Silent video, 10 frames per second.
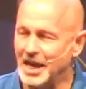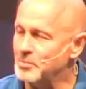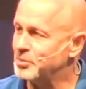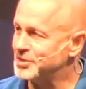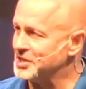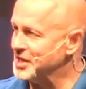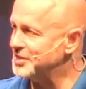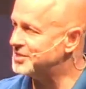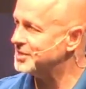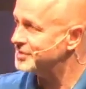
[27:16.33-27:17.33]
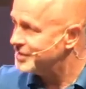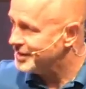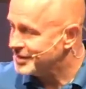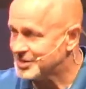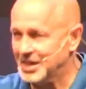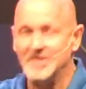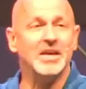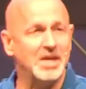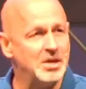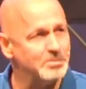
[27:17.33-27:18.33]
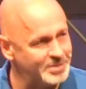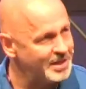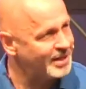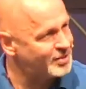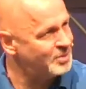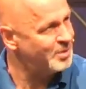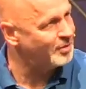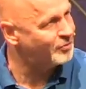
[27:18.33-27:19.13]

and proceeds to sing the hymns next to